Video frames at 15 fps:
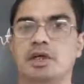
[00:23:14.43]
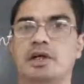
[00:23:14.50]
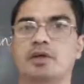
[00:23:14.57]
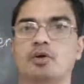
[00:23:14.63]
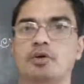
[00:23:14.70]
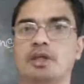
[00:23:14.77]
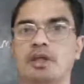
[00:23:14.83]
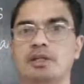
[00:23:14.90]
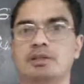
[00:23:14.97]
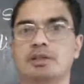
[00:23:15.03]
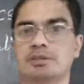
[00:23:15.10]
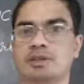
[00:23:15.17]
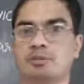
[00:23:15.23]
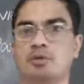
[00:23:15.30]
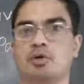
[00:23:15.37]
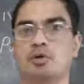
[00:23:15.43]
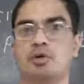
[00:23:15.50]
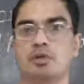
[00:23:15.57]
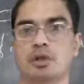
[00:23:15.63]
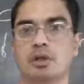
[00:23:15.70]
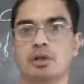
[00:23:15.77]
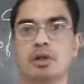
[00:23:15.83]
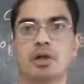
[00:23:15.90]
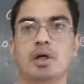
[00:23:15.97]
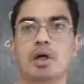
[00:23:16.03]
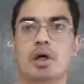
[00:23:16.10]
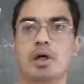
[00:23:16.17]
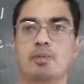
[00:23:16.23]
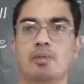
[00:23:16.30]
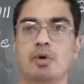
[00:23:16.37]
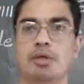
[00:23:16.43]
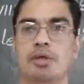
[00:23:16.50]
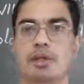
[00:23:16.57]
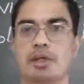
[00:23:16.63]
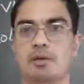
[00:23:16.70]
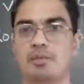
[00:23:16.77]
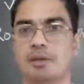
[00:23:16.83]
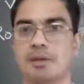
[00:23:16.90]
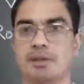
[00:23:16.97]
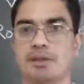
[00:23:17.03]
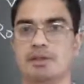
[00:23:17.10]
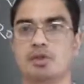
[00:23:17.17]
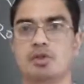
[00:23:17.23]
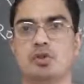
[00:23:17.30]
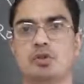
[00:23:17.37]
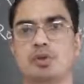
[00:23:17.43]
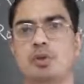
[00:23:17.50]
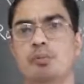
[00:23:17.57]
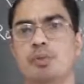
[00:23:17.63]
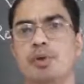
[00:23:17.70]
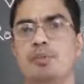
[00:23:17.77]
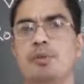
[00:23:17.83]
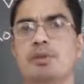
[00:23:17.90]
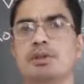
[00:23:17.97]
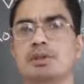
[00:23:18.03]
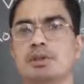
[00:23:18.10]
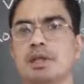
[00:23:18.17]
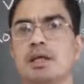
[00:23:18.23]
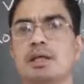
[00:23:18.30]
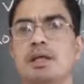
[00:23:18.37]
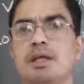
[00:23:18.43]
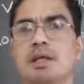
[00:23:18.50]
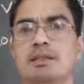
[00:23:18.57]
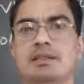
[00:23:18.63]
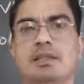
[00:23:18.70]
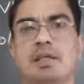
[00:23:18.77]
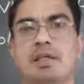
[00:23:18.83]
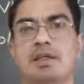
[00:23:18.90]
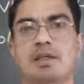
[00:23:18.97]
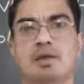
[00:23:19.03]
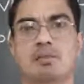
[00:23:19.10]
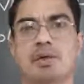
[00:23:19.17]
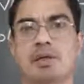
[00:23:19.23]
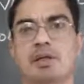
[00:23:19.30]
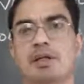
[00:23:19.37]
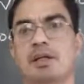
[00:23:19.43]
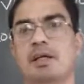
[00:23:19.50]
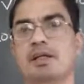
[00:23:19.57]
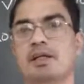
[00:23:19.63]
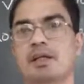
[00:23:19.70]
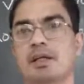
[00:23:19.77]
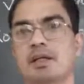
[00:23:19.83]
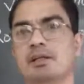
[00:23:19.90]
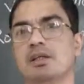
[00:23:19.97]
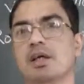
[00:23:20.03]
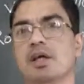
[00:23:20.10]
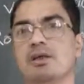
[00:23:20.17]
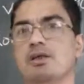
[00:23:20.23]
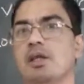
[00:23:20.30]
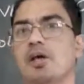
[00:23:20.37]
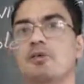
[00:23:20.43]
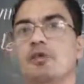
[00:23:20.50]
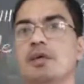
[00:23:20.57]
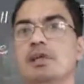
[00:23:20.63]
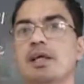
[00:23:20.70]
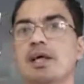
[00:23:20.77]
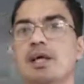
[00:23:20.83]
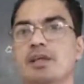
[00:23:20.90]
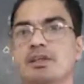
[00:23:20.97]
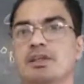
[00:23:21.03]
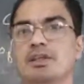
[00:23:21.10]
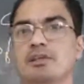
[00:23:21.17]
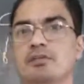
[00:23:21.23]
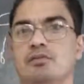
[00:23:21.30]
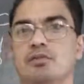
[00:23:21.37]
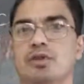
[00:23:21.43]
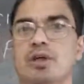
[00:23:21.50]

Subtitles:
I don't need the support of the political parties. So some people standing as an independent candidate, they win the election.